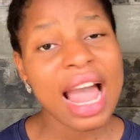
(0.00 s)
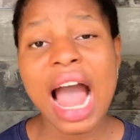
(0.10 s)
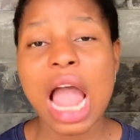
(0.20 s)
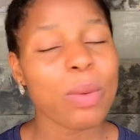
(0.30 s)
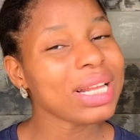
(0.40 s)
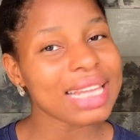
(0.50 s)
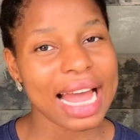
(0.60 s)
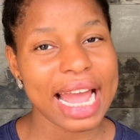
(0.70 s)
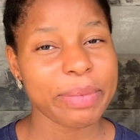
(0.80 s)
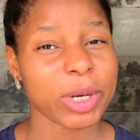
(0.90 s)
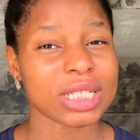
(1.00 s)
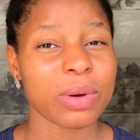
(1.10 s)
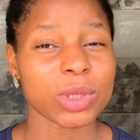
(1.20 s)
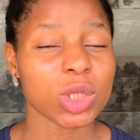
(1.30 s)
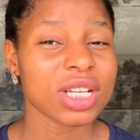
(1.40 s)
I went ahead because I
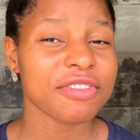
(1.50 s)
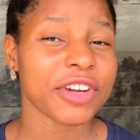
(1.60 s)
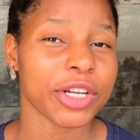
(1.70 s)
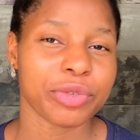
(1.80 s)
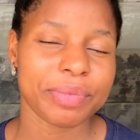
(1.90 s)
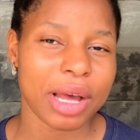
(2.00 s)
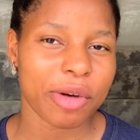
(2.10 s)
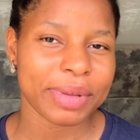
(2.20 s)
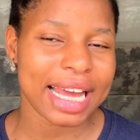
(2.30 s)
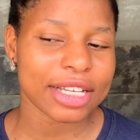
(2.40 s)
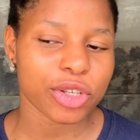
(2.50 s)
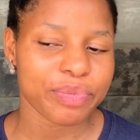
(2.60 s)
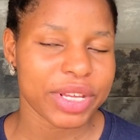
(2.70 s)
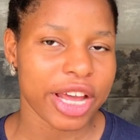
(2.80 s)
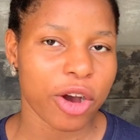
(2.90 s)
was looking for a cream that would be nice on
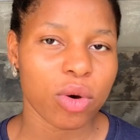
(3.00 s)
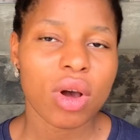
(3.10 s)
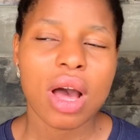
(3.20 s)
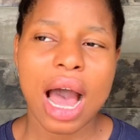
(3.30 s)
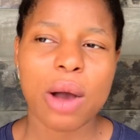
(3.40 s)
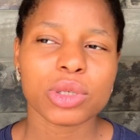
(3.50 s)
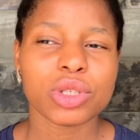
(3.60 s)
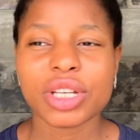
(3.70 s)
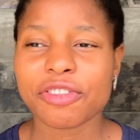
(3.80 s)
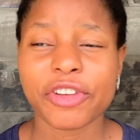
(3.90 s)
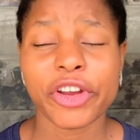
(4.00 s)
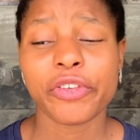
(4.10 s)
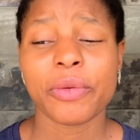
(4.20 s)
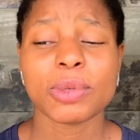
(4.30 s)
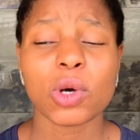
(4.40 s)
me. Now I was looking for a
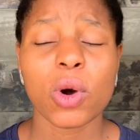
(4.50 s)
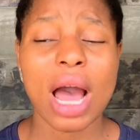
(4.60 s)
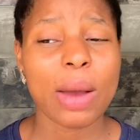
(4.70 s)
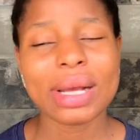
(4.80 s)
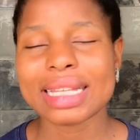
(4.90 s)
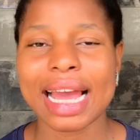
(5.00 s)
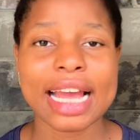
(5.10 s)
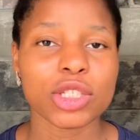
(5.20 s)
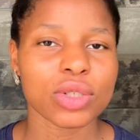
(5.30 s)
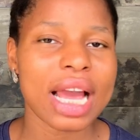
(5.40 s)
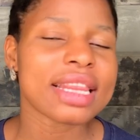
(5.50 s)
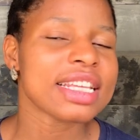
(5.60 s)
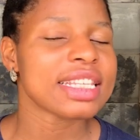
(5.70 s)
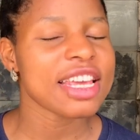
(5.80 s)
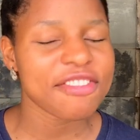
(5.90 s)
cream, so I went ahead to get
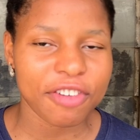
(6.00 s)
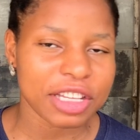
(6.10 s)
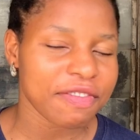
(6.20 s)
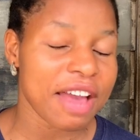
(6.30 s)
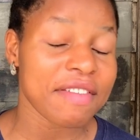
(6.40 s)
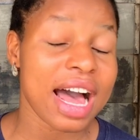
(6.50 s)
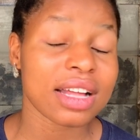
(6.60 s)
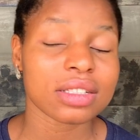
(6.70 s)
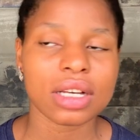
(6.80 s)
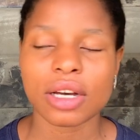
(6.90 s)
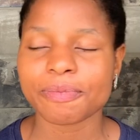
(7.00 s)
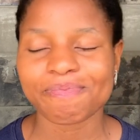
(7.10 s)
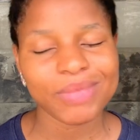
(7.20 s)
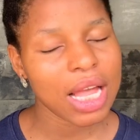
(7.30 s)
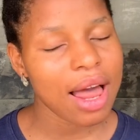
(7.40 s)
this E45
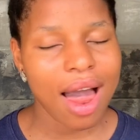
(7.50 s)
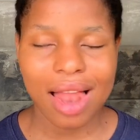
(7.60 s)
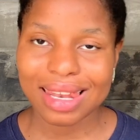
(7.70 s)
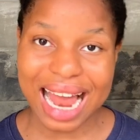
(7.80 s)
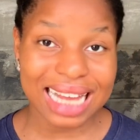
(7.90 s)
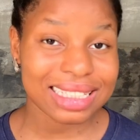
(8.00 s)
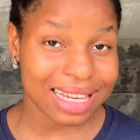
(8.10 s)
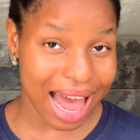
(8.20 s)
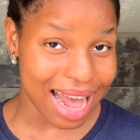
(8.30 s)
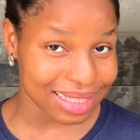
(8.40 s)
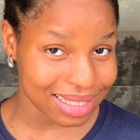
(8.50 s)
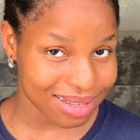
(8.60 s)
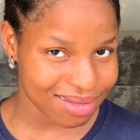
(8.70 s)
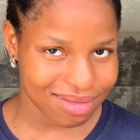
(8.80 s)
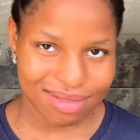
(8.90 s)
and last
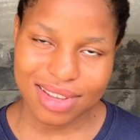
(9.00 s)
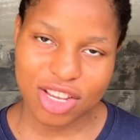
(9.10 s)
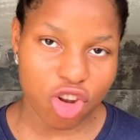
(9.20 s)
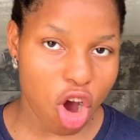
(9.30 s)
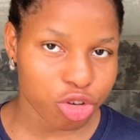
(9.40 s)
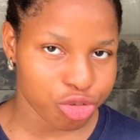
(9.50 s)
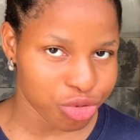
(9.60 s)
you know,